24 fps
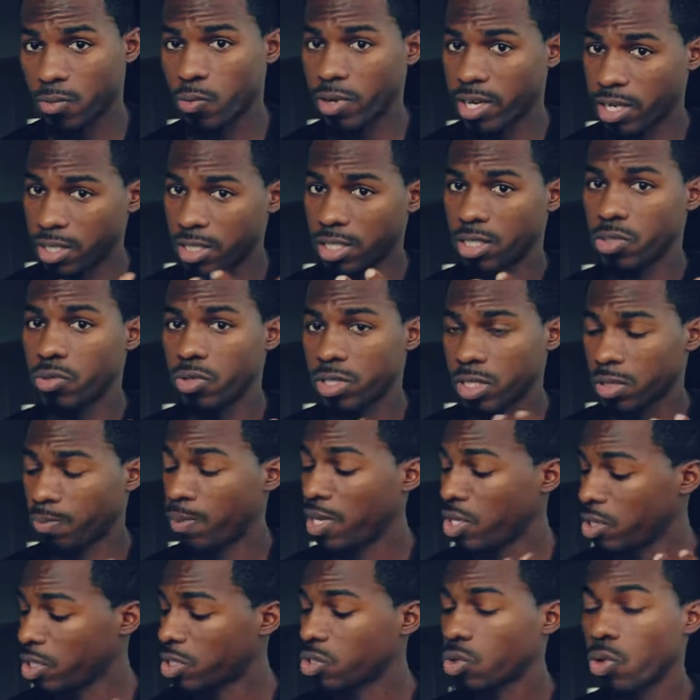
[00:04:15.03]
We're going to do this,
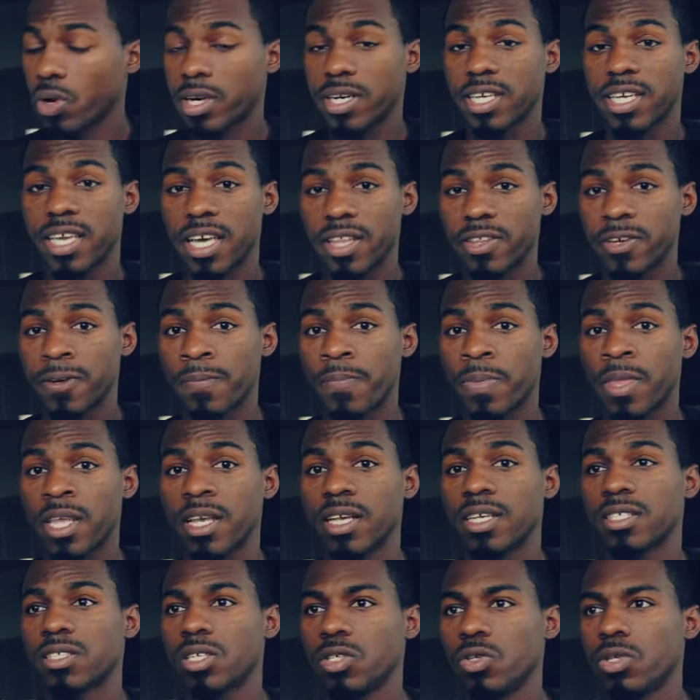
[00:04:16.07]
build the story together,
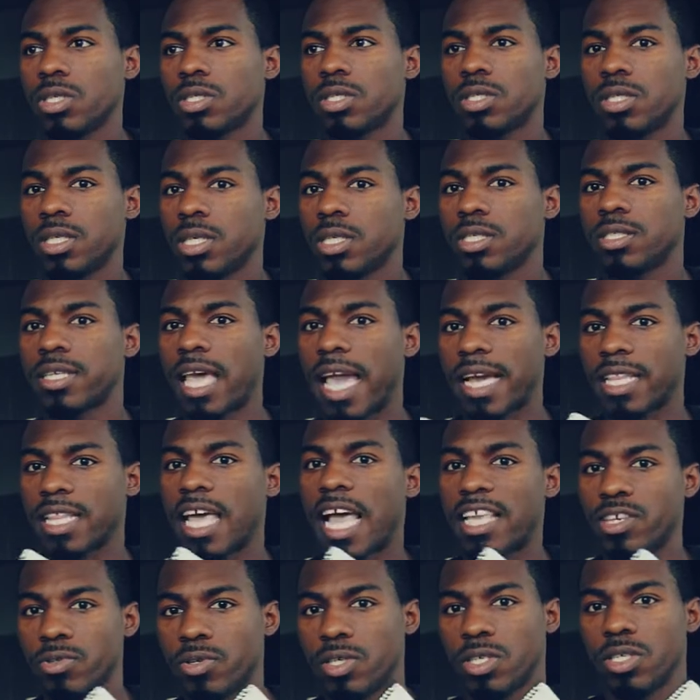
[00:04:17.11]
so you can see exactly
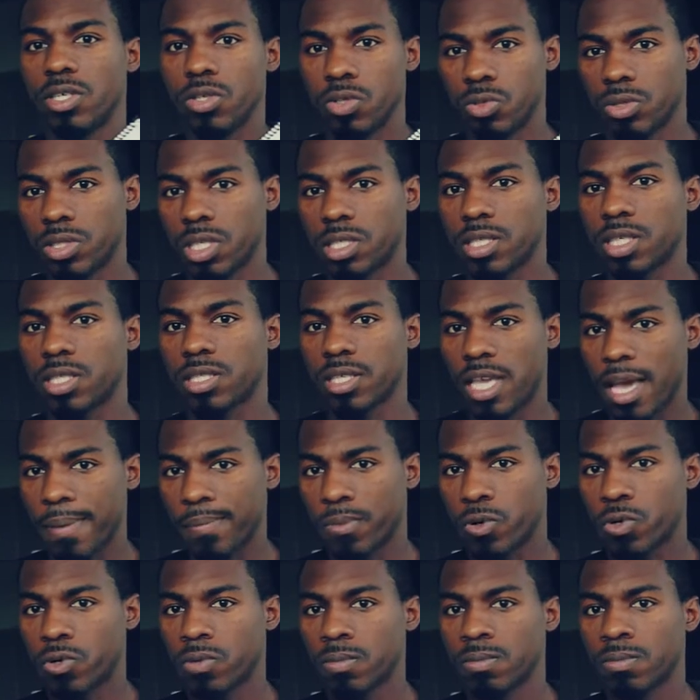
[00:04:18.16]
how you could use this
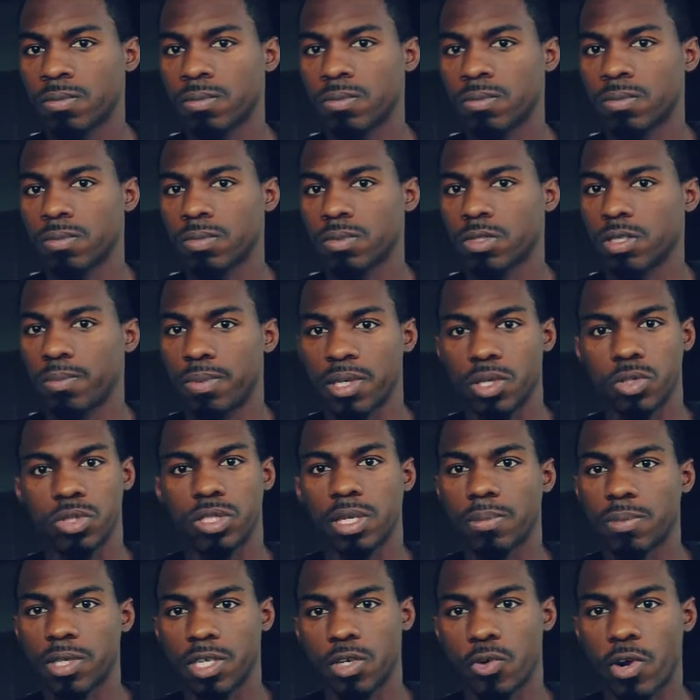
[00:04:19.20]
example to build
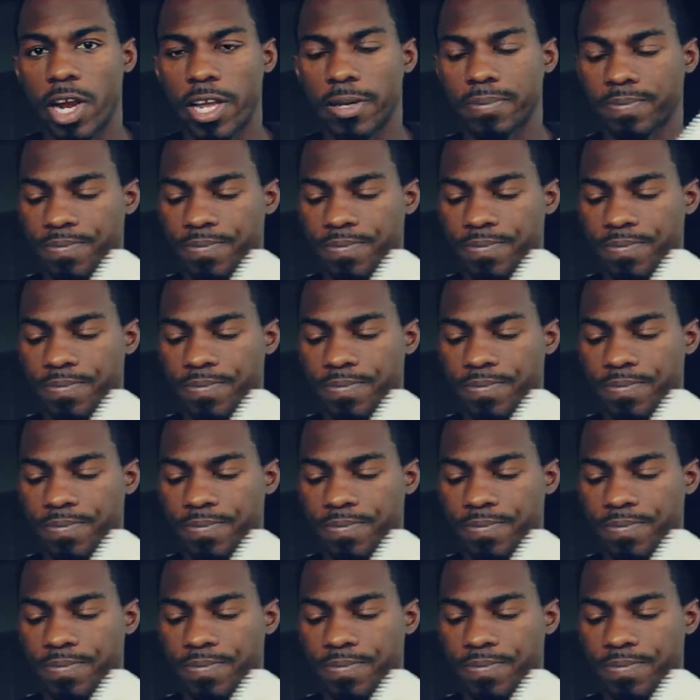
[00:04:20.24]
something great.